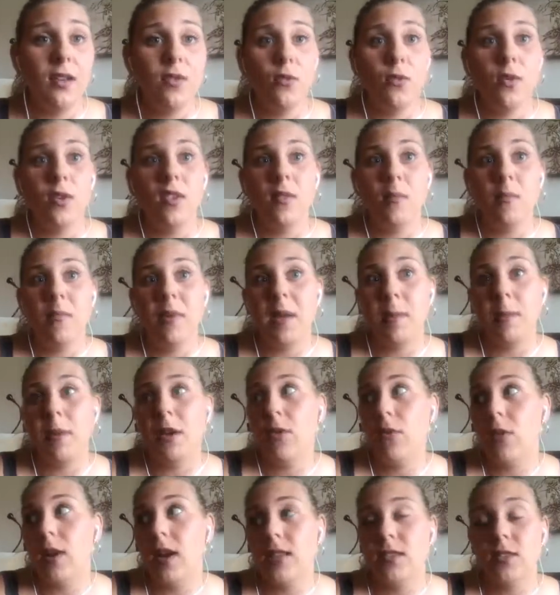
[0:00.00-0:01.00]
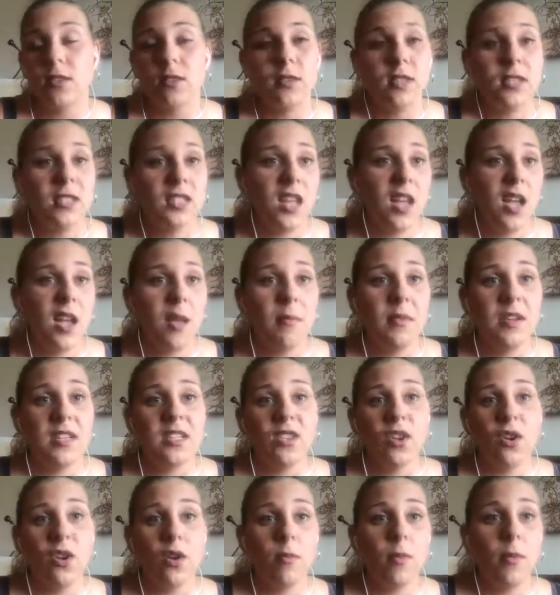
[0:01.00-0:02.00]
or the baby cries all the time and it's
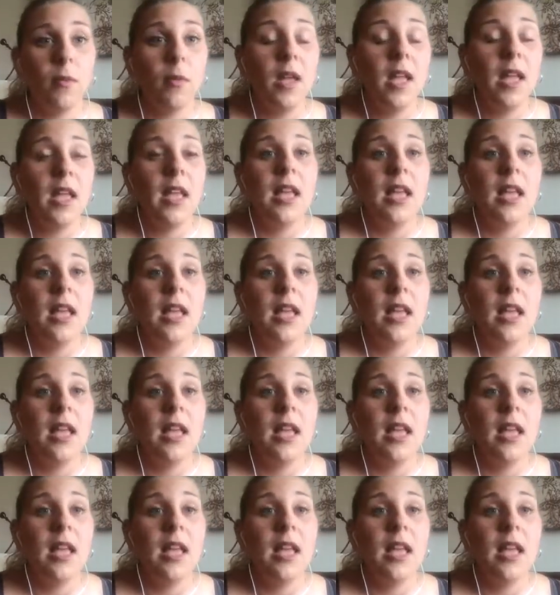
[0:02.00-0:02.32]
horrible,